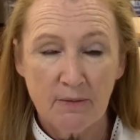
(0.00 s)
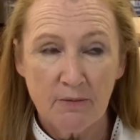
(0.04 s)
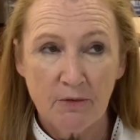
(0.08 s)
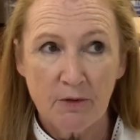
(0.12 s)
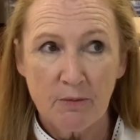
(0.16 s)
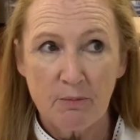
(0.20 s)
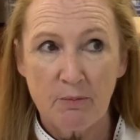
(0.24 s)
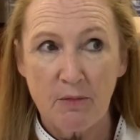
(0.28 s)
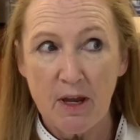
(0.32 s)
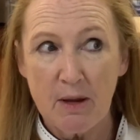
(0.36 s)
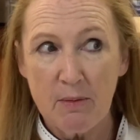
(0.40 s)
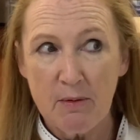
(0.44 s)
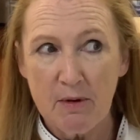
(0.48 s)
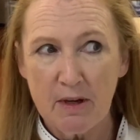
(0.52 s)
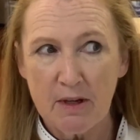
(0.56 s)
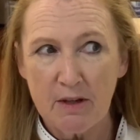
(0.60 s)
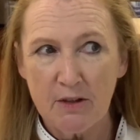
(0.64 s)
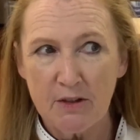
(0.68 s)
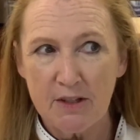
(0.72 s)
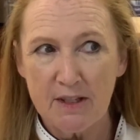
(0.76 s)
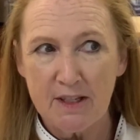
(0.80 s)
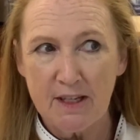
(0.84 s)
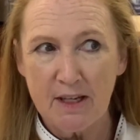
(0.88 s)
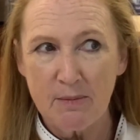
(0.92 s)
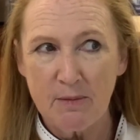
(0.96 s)
Maybe you'll
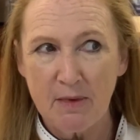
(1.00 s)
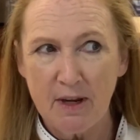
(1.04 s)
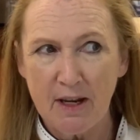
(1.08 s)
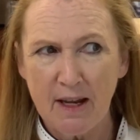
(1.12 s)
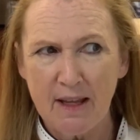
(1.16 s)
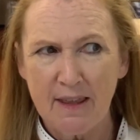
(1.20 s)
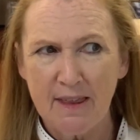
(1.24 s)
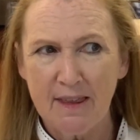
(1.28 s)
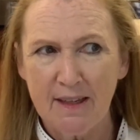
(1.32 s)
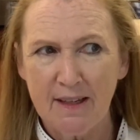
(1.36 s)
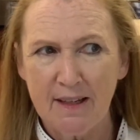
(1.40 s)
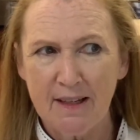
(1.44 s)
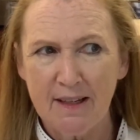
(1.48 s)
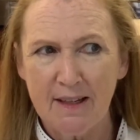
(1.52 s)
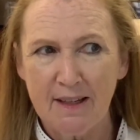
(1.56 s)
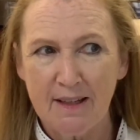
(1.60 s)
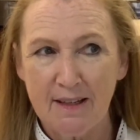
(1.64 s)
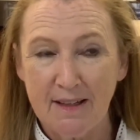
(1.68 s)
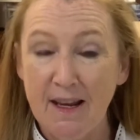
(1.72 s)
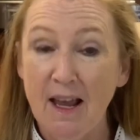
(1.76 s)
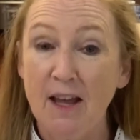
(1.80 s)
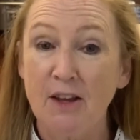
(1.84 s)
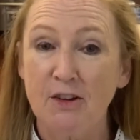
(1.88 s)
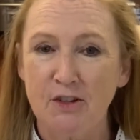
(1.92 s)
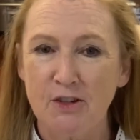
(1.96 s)
see me,
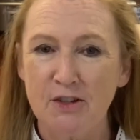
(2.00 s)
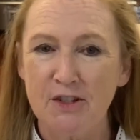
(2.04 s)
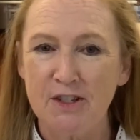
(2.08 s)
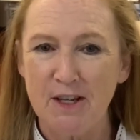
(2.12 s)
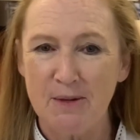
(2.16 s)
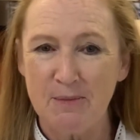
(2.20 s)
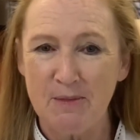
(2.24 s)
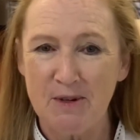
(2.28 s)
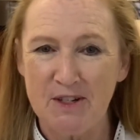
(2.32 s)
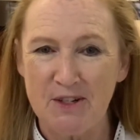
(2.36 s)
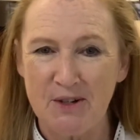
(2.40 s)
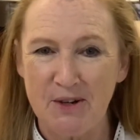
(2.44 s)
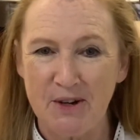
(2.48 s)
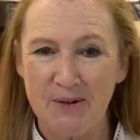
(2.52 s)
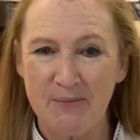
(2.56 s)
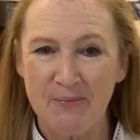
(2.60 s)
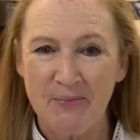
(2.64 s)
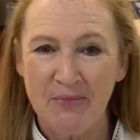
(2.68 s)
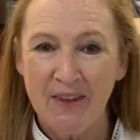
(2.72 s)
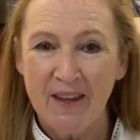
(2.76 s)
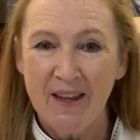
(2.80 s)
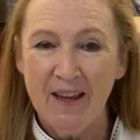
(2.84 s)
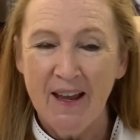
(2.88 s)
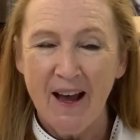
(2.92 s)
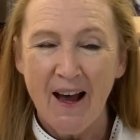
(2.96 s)
you'll see me do it.
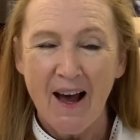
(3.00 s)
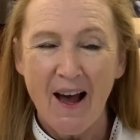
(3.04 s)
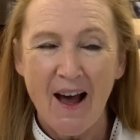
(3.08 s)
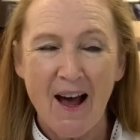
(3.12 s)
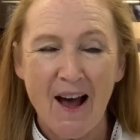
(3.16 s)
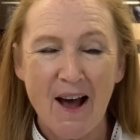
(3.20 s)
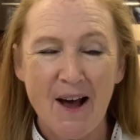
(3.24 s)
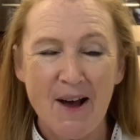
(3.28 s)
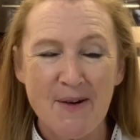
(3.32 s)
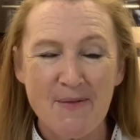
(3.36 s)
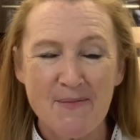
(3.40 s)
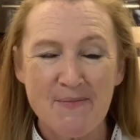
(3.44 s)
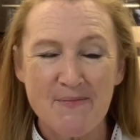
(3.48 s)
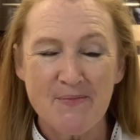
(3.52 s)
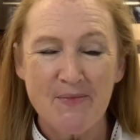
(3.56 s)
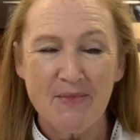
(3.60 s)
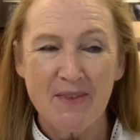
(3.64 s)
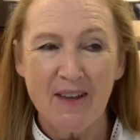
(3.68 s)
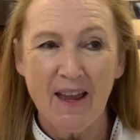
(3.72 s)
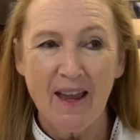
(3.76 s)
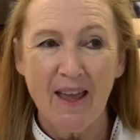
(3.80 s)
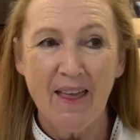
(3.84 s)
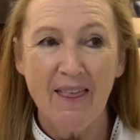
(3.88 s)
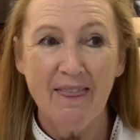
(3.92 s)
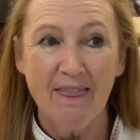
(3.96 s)

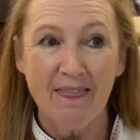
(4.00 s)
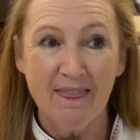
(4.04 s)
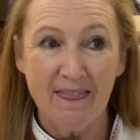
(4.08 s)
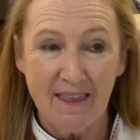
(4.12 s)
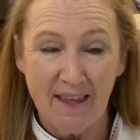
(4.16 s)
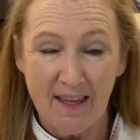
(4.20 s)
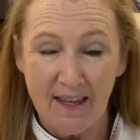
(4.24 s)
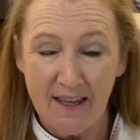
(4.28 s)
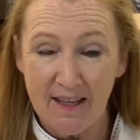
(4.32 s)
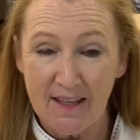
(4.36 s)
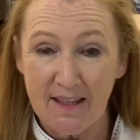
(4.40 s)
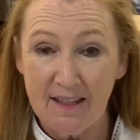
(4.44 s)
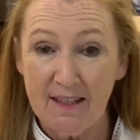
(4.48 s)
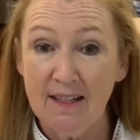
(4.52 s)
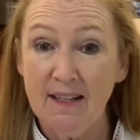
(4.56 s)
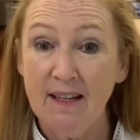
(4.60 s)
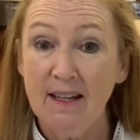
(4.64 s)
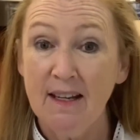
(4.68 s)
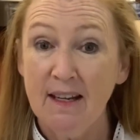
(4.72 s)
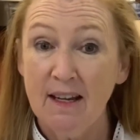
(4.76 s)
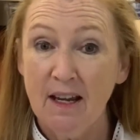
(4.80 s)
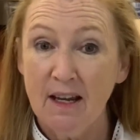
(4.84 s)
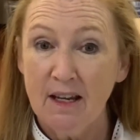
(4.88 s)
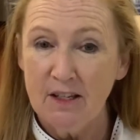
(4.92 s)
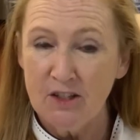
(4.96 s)
And then
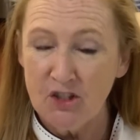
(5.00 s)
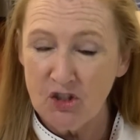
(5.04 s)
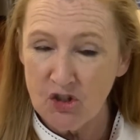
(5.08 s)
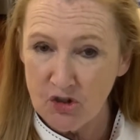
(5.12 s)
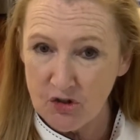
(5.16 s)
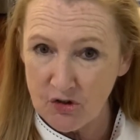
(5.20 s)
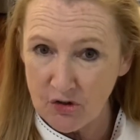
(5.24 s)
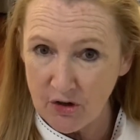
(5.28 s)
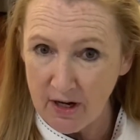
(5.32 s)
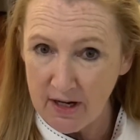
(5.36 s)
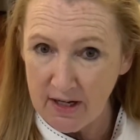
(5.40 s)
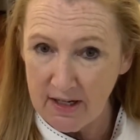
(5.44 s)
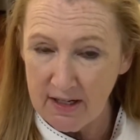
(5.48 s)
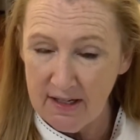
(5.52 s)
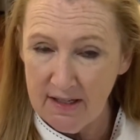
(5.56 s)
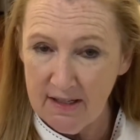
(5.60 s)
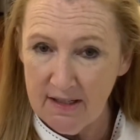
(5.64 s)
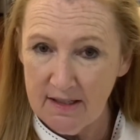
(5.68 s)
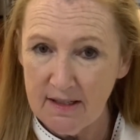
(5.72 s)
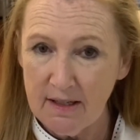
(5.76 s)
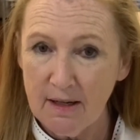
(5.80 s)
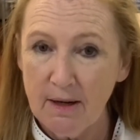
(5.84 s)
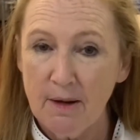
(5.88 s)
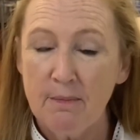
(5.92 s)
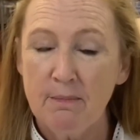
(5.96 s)
strain
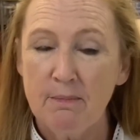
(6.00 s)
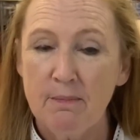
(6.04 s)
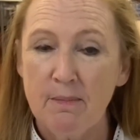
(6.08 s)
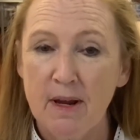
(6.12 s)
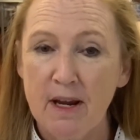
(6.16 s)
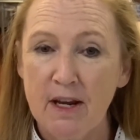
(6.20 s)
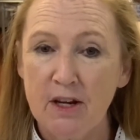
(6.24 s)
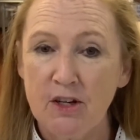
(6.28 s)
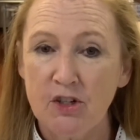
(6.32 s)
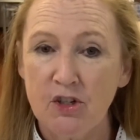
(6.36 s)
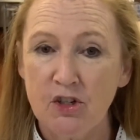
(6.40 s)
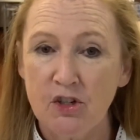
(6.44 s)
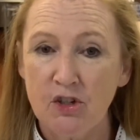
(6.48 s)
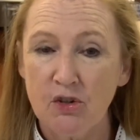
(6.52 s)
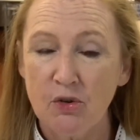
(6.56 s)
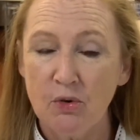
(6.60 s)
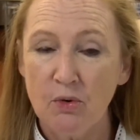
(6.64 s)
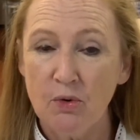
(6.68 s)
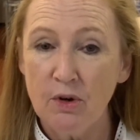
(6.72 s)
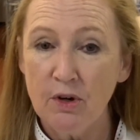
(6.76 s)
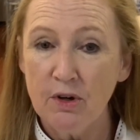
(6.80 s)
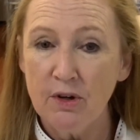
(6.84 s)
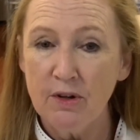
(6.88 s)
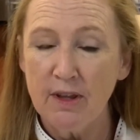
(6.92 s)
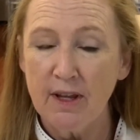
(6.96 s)
it. Make
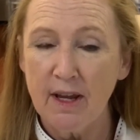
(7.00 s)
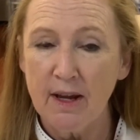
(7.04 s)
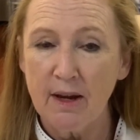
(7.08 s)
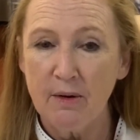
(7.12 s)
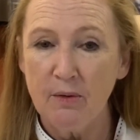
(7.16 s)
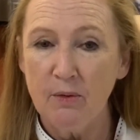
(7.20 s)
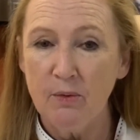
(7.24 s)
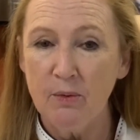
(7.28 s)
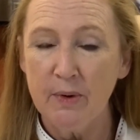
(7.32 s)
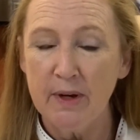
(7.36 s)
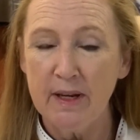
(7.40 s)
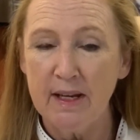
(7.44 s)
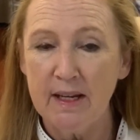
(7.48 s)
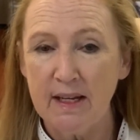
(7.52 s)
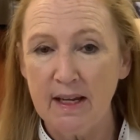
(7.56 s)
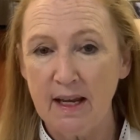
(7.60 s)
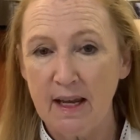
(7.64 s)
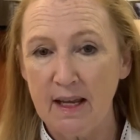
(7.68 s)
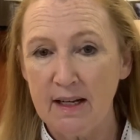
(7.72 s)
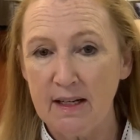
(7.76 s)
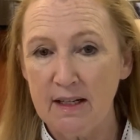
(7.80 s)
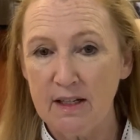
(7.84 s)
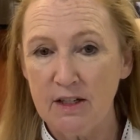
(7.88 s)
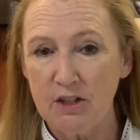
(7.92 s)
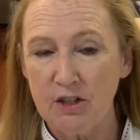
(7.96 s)
sure that we
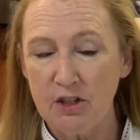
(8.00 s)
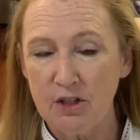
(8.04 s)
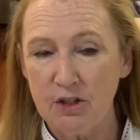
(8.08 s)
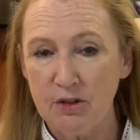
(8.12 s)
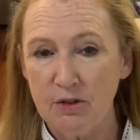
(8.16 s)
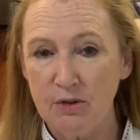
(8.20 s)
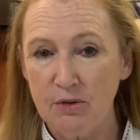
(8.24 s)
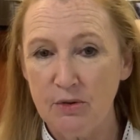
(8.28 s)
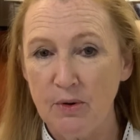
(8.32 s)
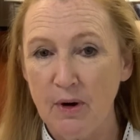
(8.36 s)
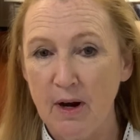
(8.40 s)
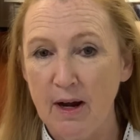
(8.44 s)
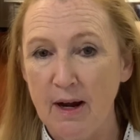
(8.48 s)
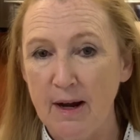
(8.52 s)
get it to